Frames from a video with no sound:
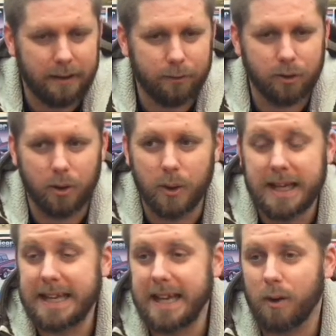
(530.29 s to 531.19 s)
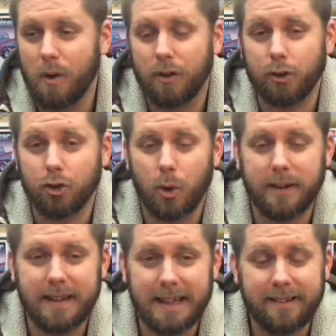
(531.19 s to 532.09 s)
So get over,
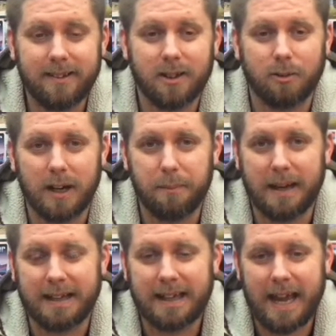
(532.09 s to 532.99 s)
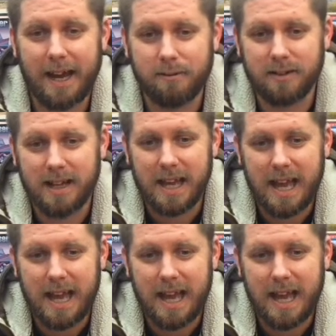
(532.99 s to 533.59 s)
join the Instagram account